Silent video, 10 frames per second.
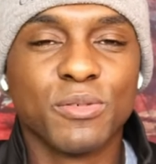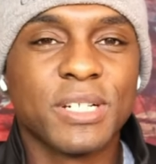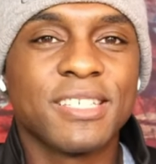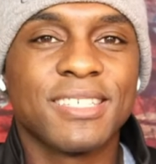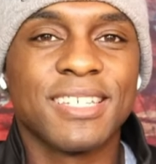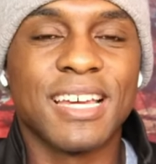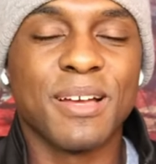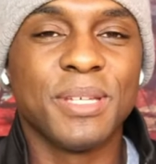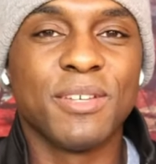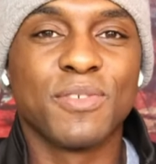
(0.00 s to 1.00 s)
reason I'm
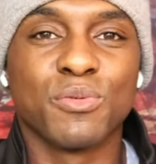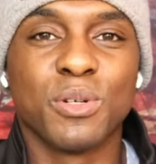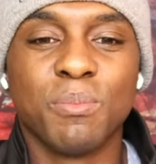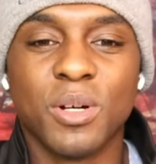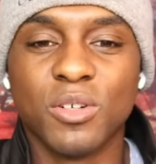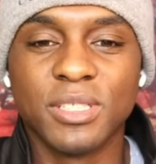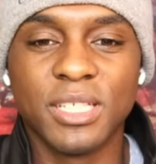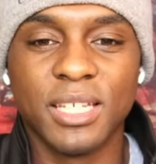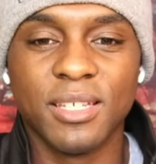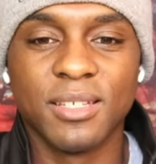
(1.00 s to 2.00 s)
even remotely